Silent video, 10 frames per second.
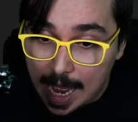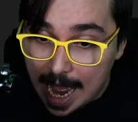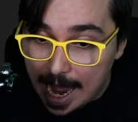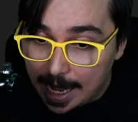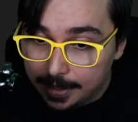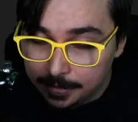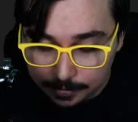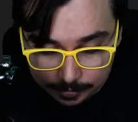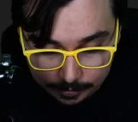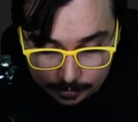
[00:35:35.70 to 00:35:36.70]
add
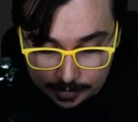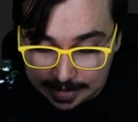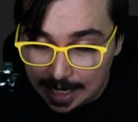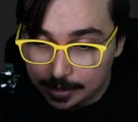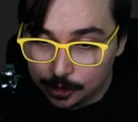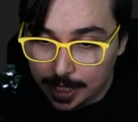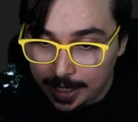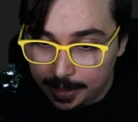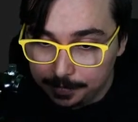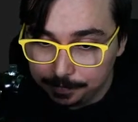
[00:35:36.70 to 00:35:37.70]

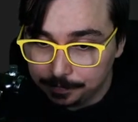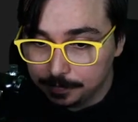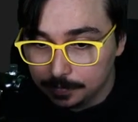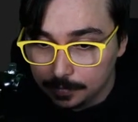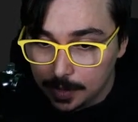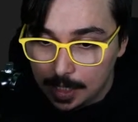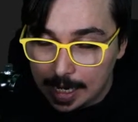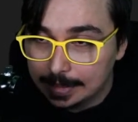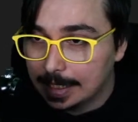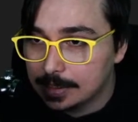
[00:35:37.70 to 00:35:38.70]
-a,
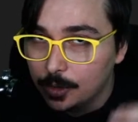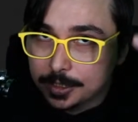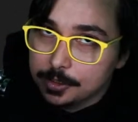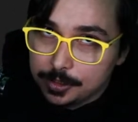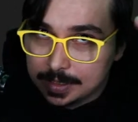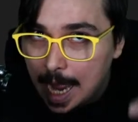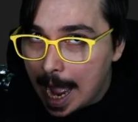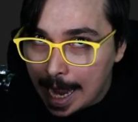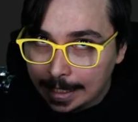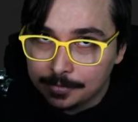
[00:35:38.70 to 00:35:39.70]
and that's going to just
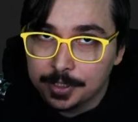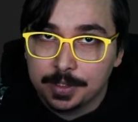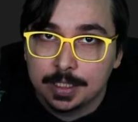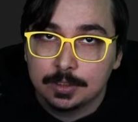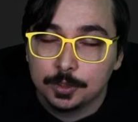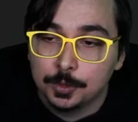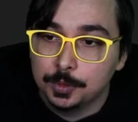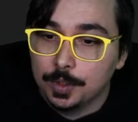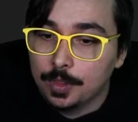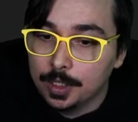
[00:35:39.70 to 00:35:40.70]
add everything
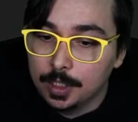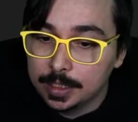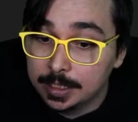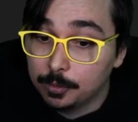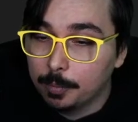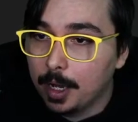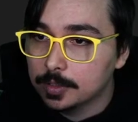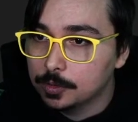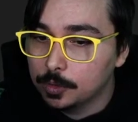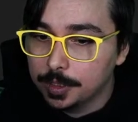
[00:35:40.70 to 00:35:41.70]
to the Git
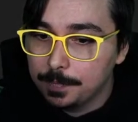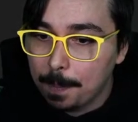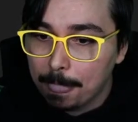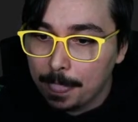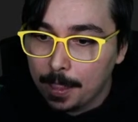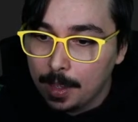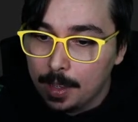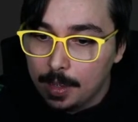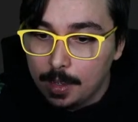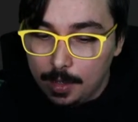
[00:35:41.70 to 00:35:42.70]
repository.
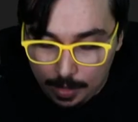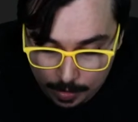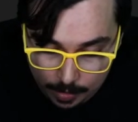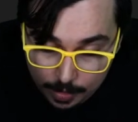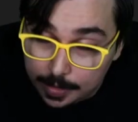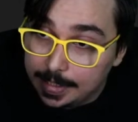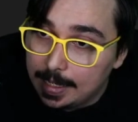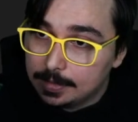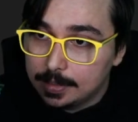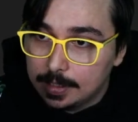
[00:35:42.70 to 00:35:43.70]

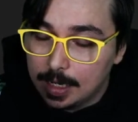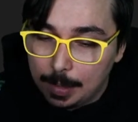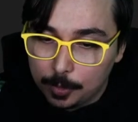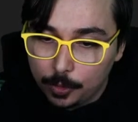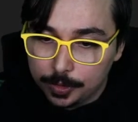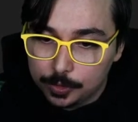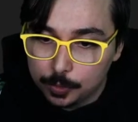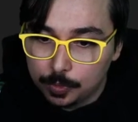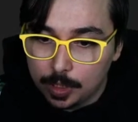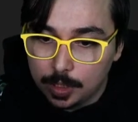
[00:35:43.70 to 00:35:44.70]
Next, I'm going
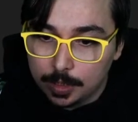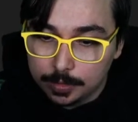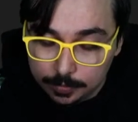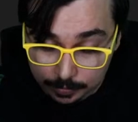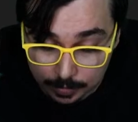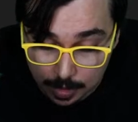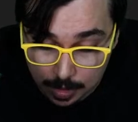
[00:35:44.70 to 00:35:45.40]
to run